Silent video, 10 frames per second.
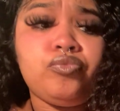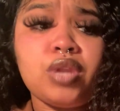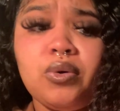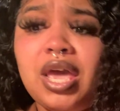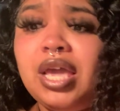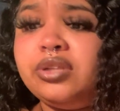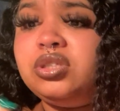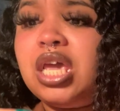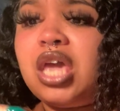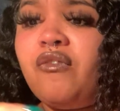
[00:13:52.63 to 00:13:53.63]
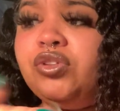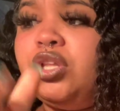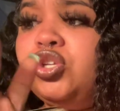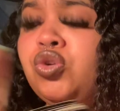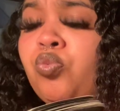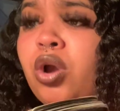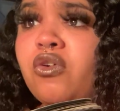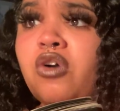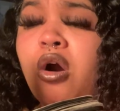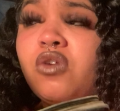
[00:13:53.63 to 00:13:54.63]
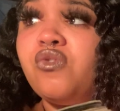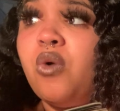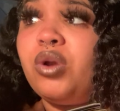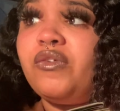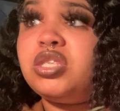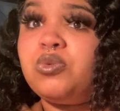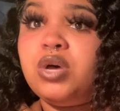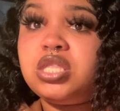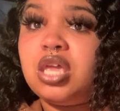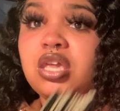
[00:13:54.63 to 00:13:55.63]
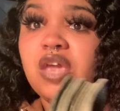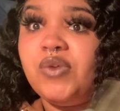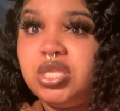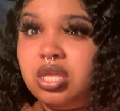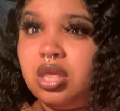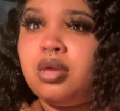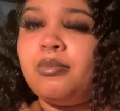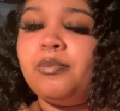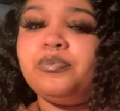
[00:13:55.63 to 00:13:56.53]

okay and take everything that you work hard for or whatever it was and give it to them